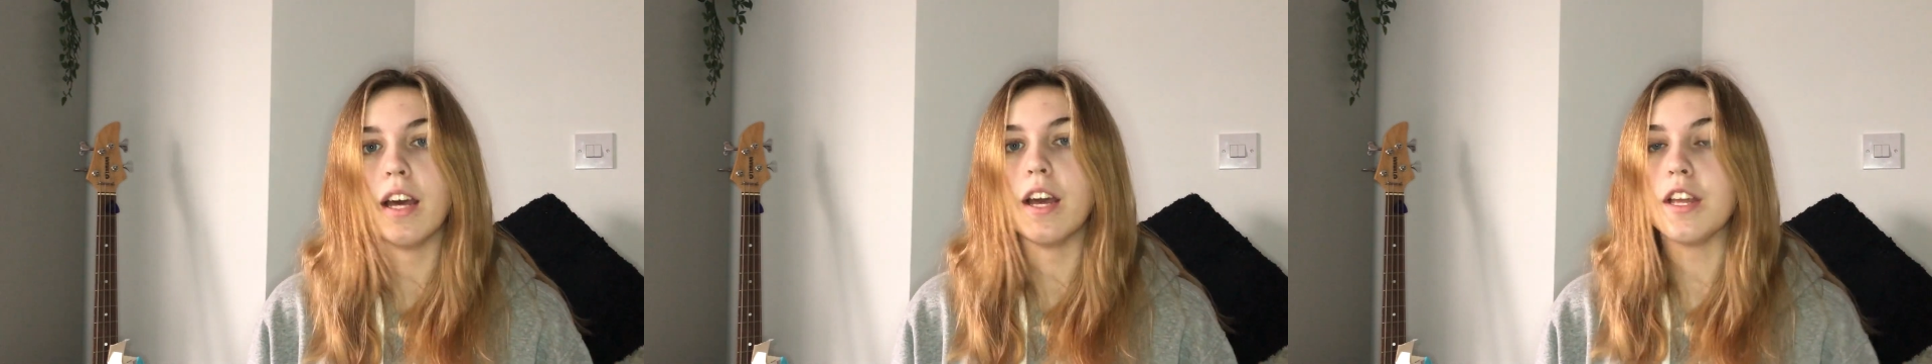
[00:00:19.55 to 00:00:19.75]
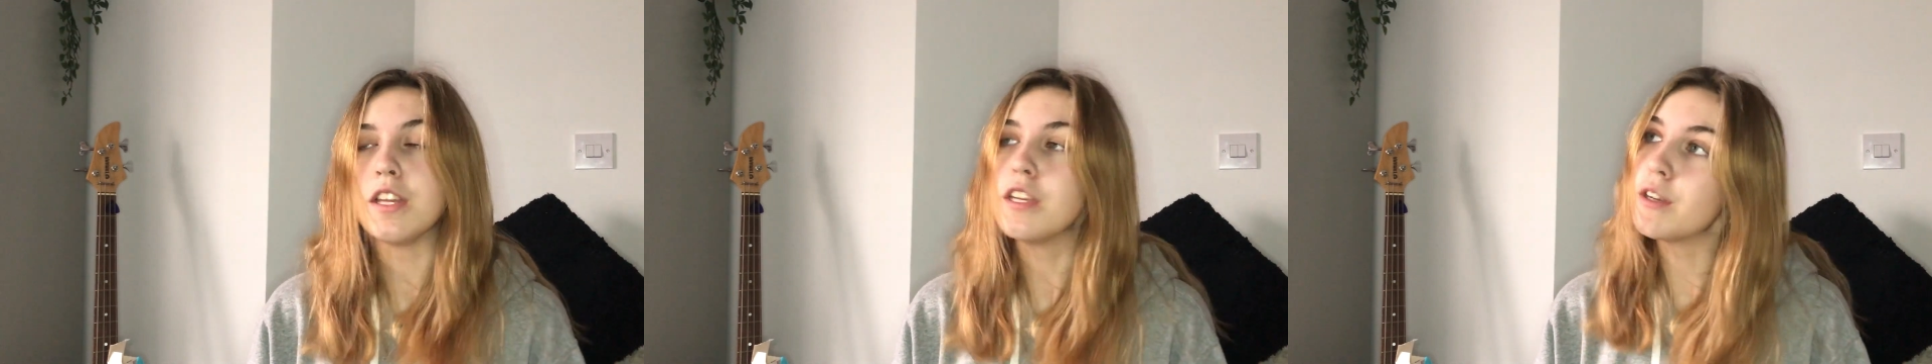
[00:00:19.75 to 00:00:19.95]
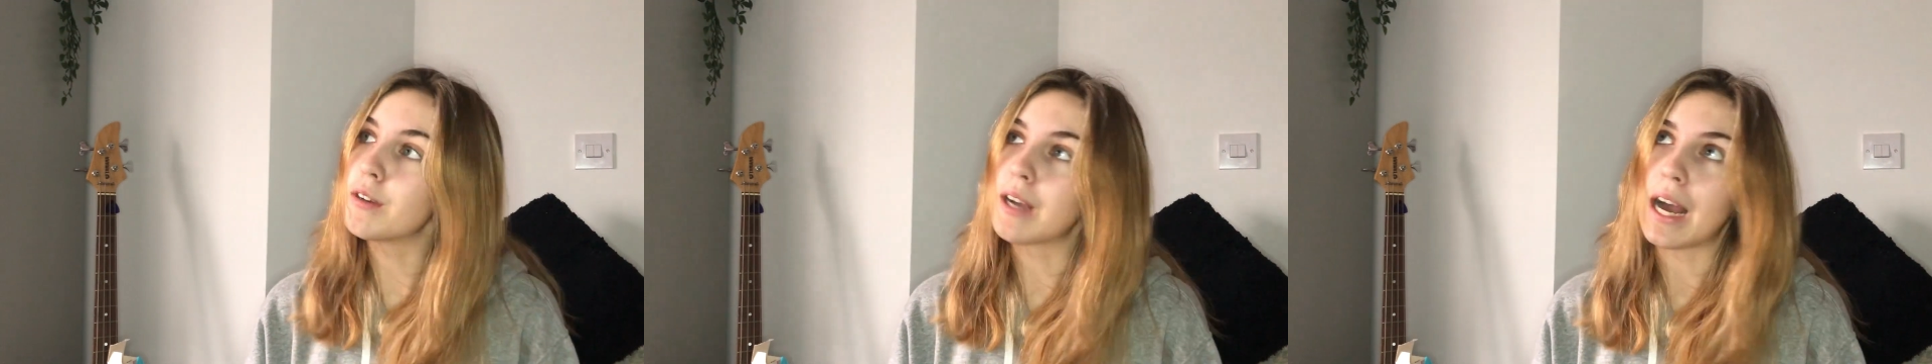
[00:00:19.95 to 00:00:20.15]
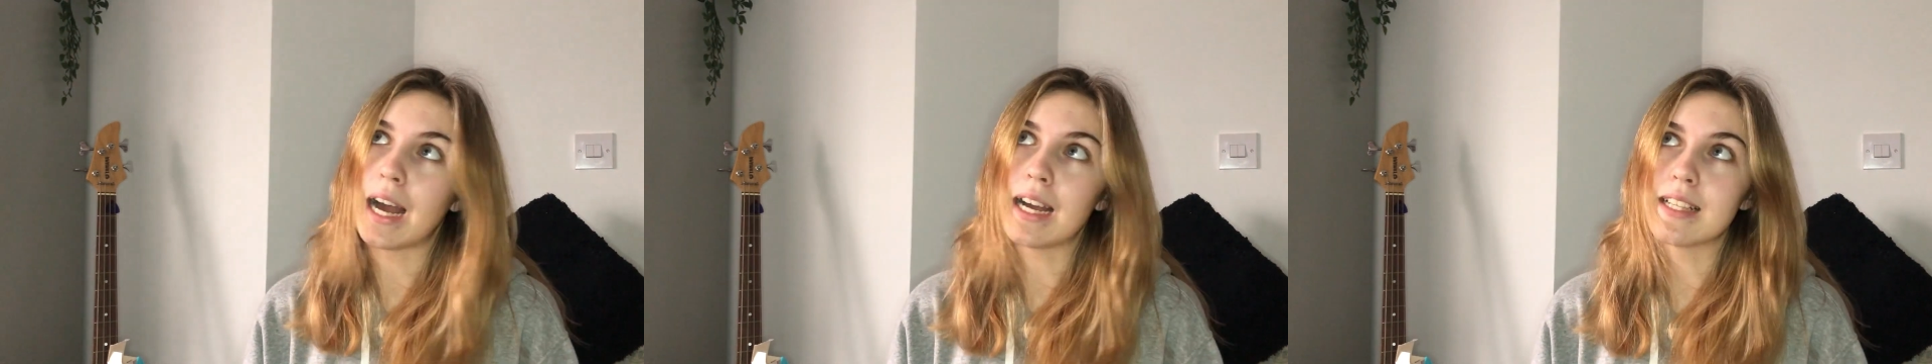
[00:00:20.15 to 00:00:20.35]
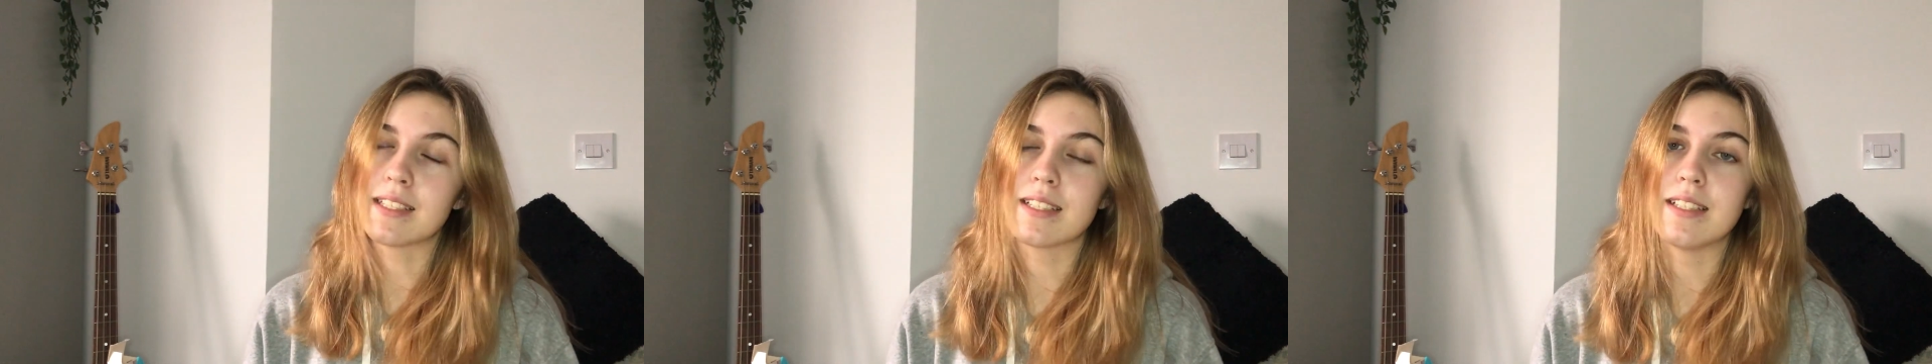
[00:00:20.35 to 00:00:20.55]
and you
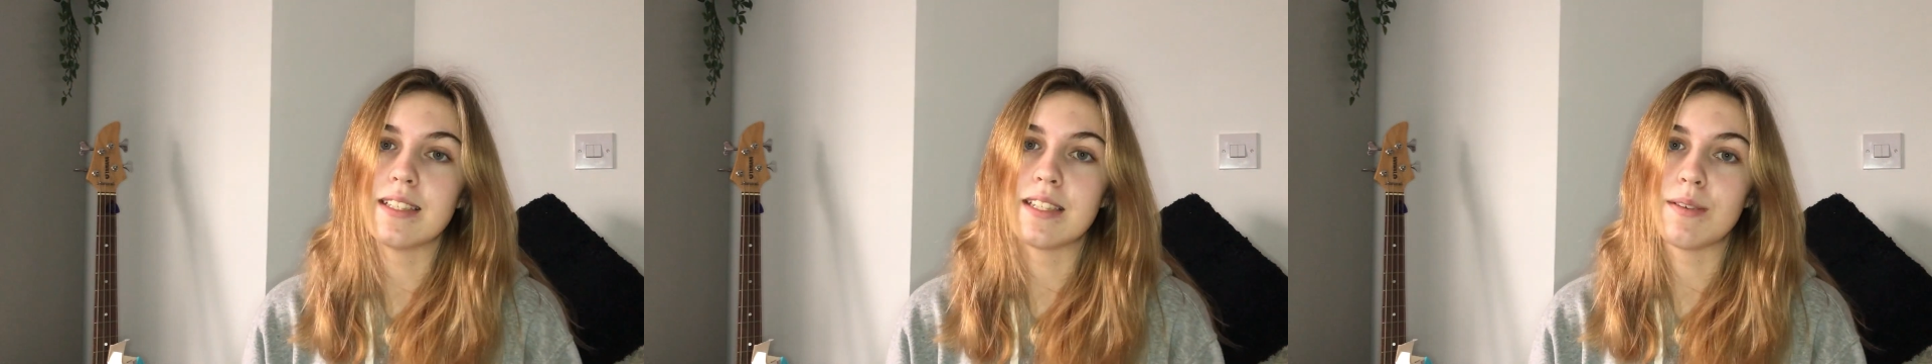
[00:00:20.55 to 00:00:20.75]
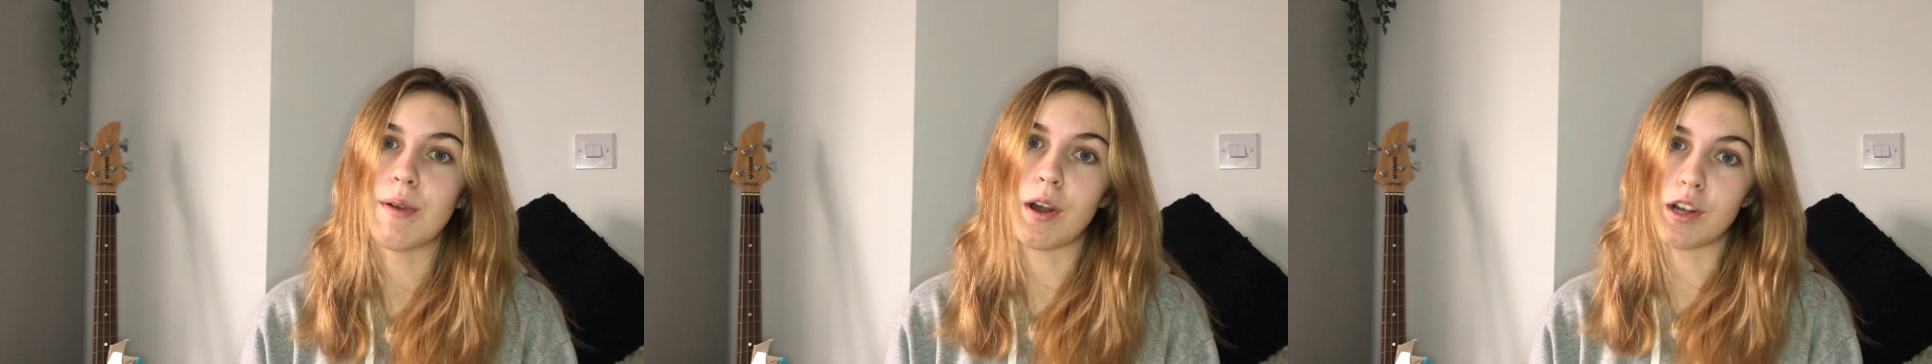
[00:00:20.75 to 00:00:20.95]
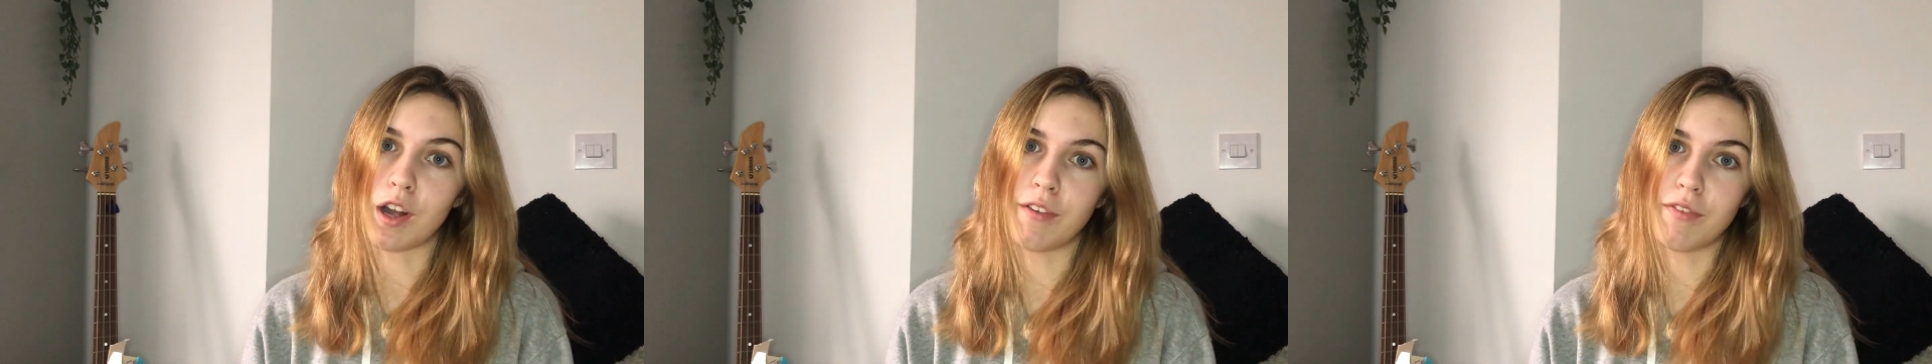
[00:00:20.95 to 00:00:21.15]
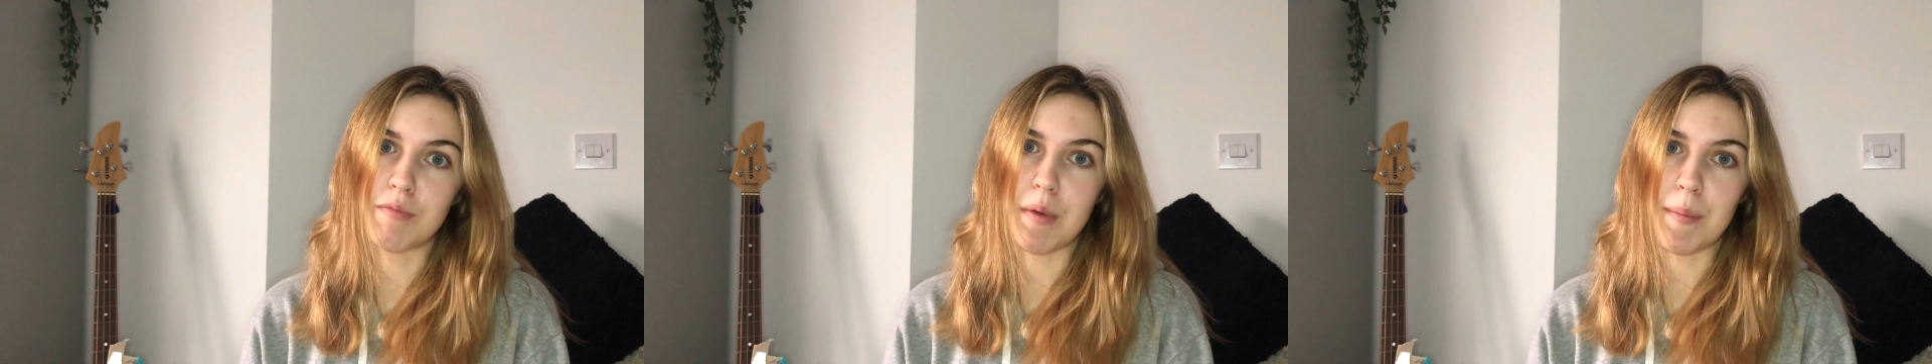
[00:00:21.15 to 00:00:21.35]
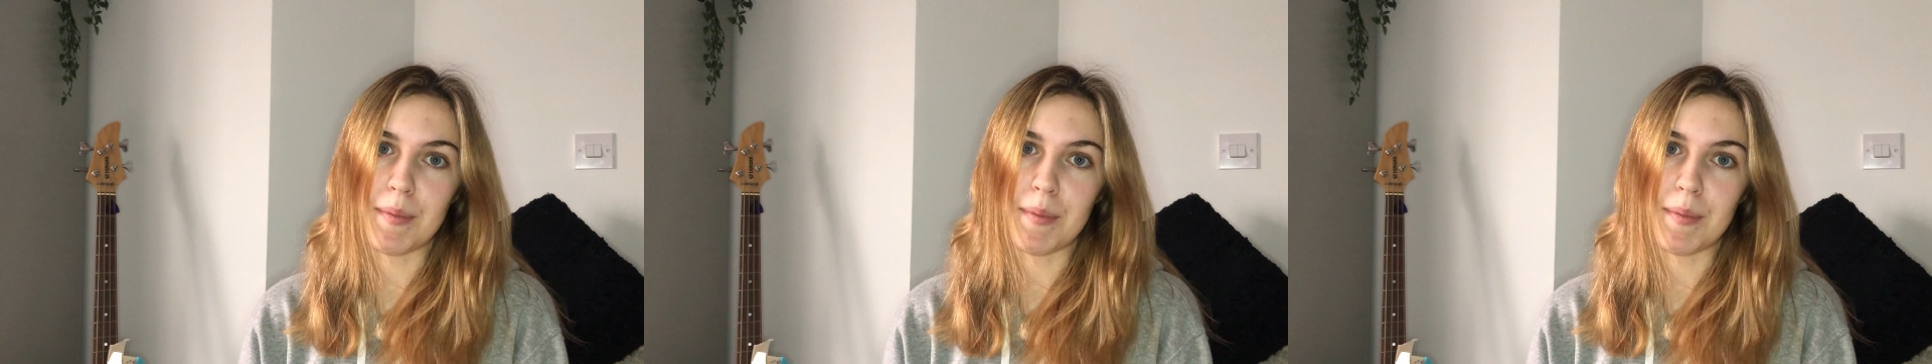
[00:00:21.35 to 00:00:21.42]
guys can see what I got for my